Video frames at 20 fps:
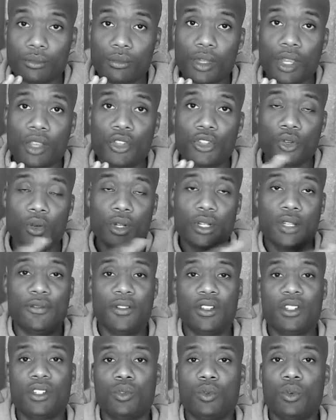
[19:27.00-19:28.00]
So in
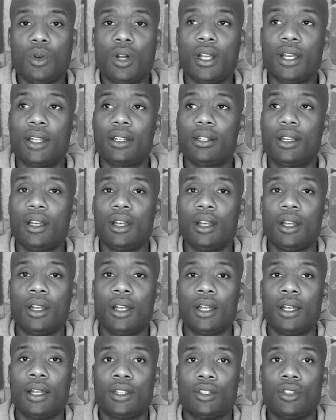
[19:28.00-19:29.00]
Division I,
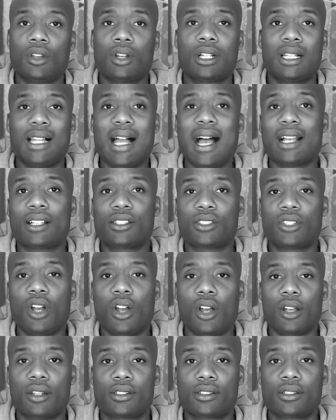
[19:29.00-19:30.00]
your clock
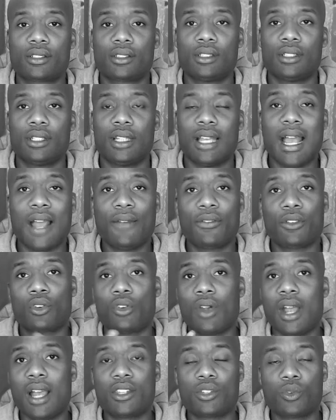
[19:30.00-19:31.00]
starts after
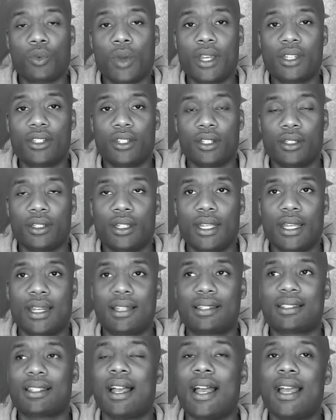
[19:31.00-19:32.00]
graduation, and
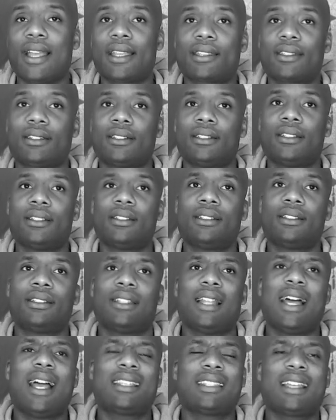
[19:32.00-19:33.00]
it's like,
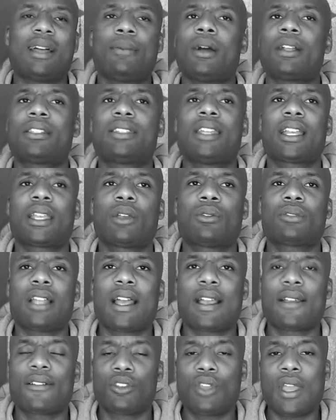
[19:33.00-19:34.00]
last time I checked, it was
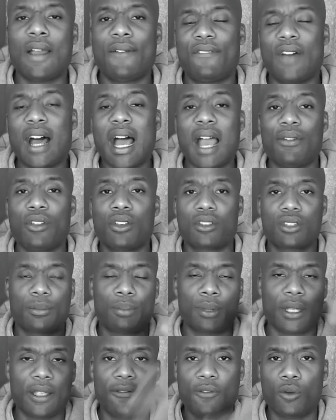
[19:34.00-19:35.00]
like you have 5 years to
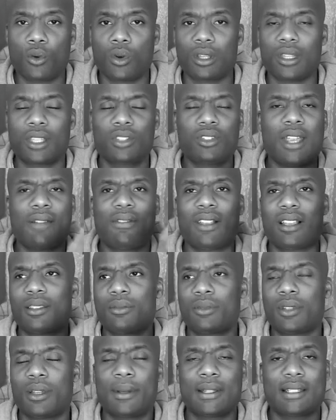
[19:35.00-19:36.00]
play for, unless you have like
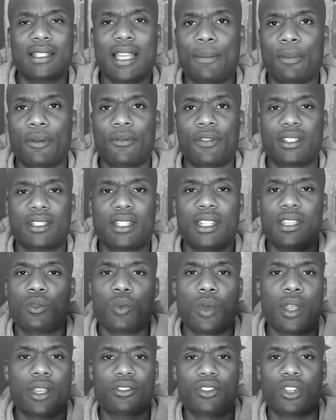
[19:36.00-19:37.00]
some type of
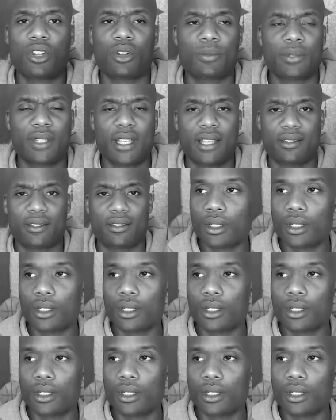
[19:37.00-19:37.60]
extenuating circumstances.